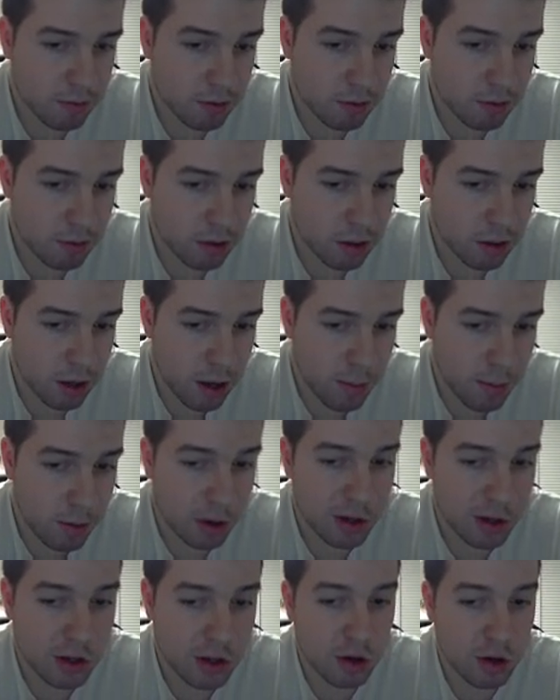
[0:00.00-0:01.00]
a
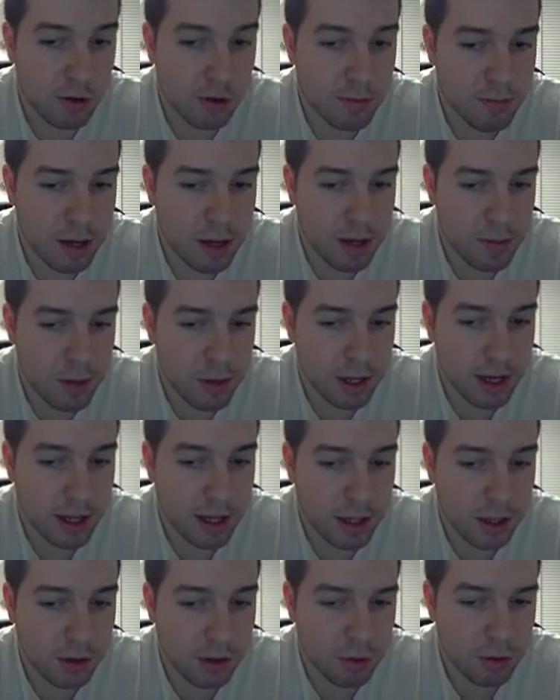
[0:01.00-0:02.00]
molotov maybe late
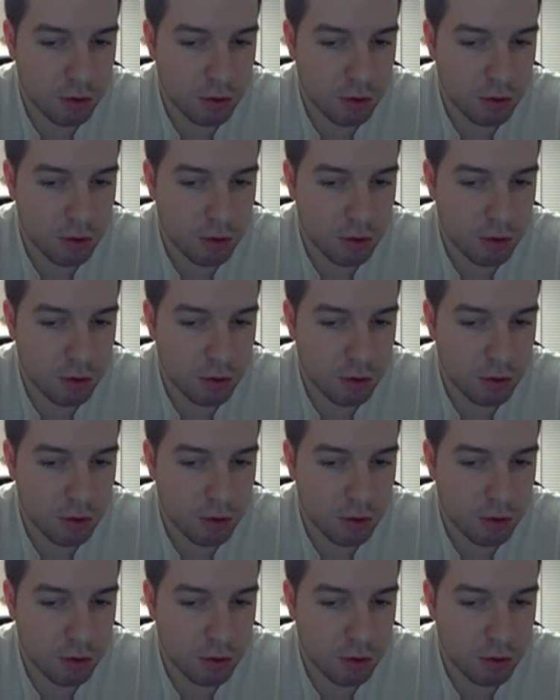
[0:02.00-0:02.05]
into the